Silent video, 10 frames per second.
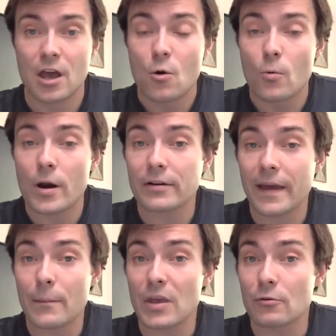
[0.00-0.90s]
where it
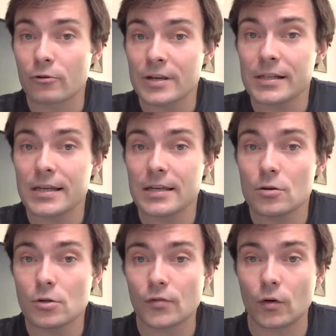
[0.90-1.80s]
can be really
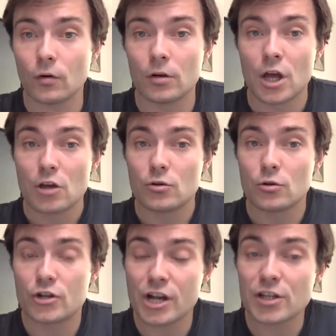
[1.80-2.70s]
useful to
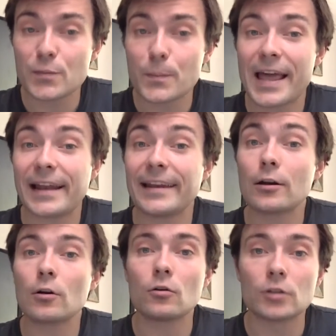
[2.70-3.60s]
just plan in
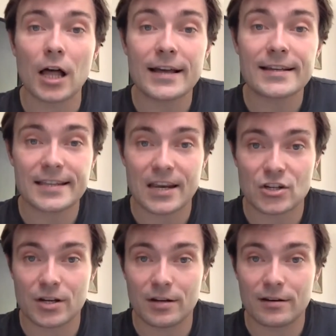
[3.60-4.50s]
an online
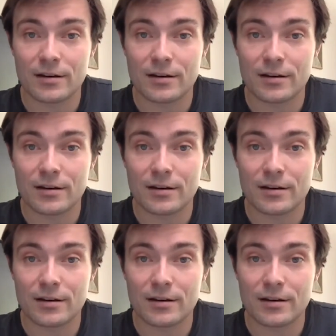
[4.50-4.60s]
session